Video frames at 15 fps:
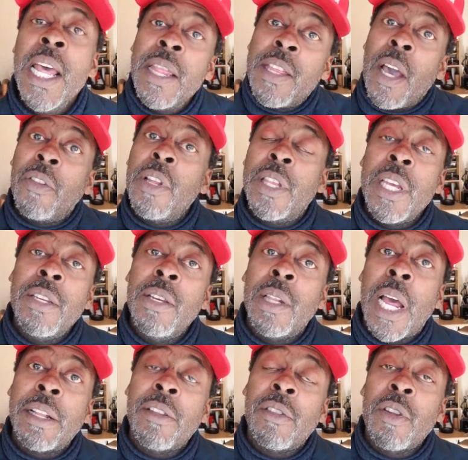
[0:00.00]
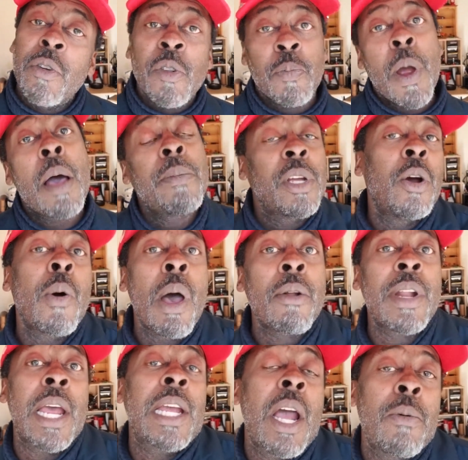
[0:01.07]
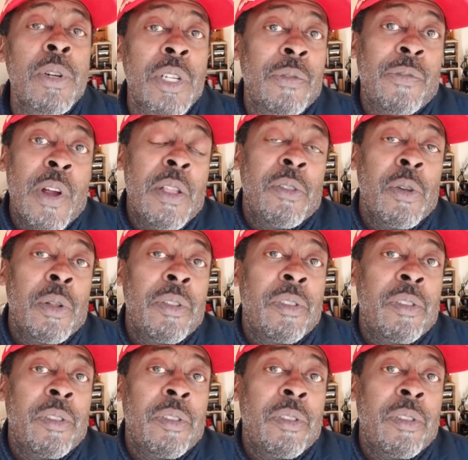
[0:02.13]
The other thing you like to do is probably go out and hang out with your friends all the